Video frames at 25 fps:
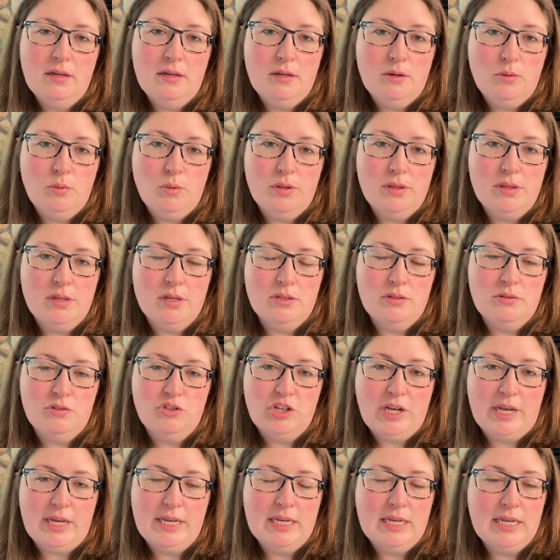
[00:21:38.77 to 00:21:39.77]
with a
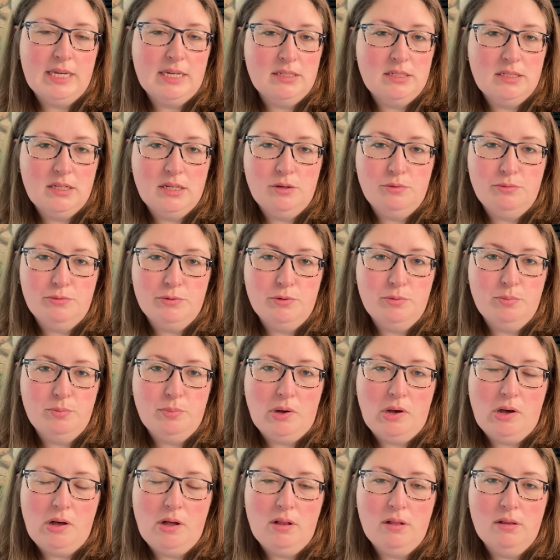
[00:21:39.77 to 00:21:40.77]
gigantic root
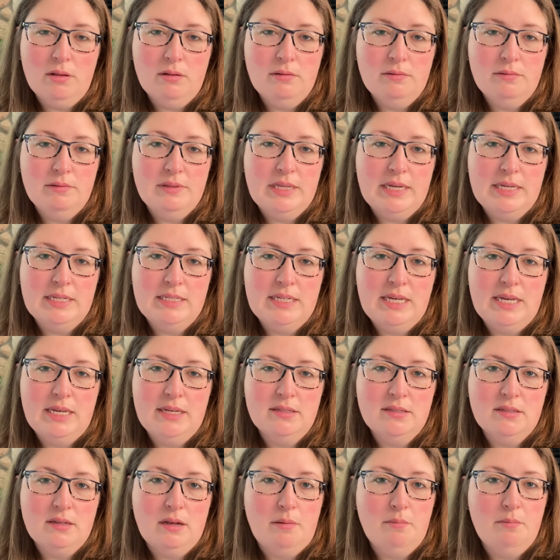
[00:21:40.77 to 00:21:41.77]
ball that
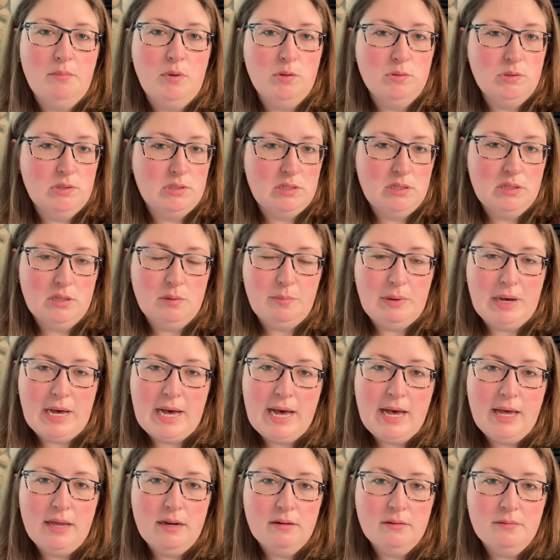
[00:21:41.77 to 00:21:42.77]
takes up most of the
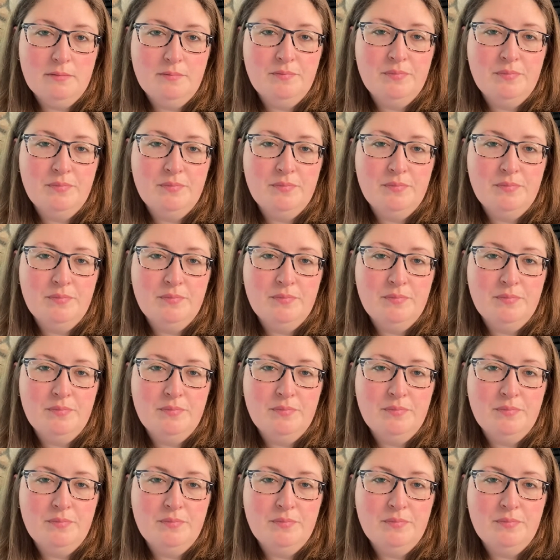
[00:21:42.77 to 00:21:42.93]
pot,